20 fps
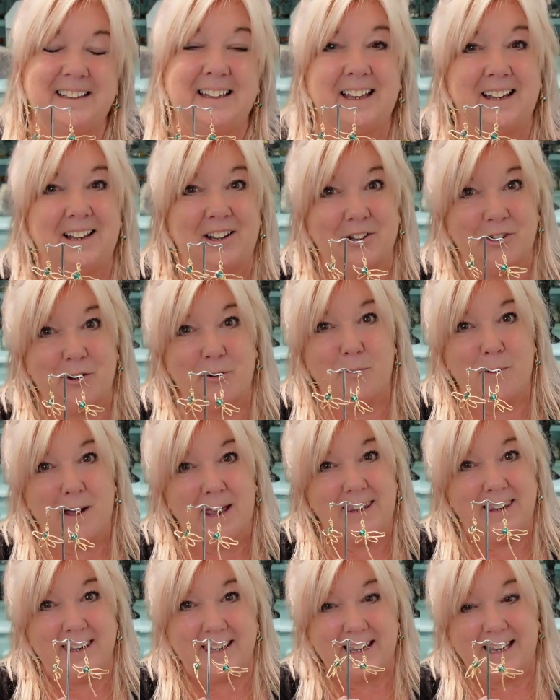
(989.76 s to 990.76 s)
And look how
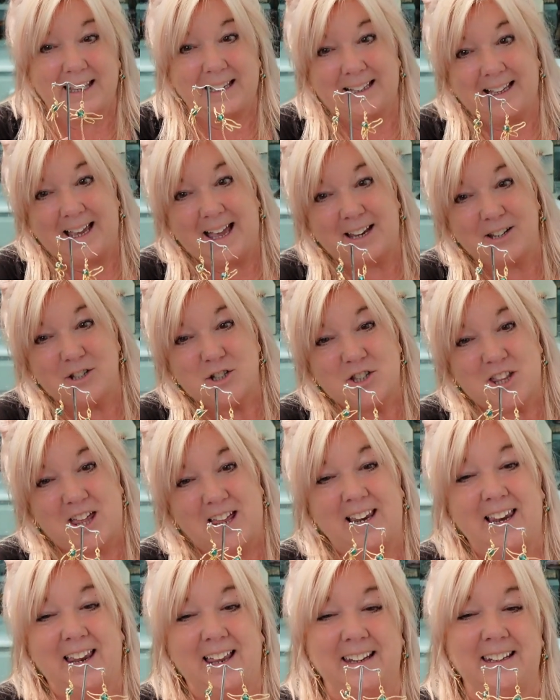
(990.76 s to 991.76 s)
well they catch
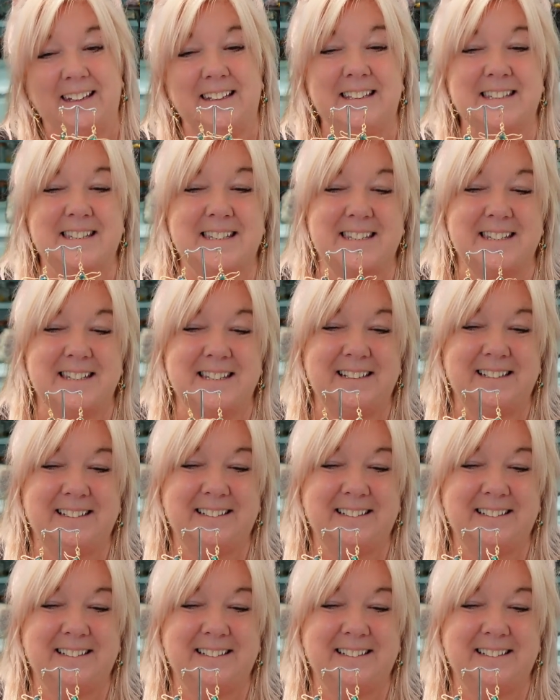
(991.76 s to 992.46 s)
that light.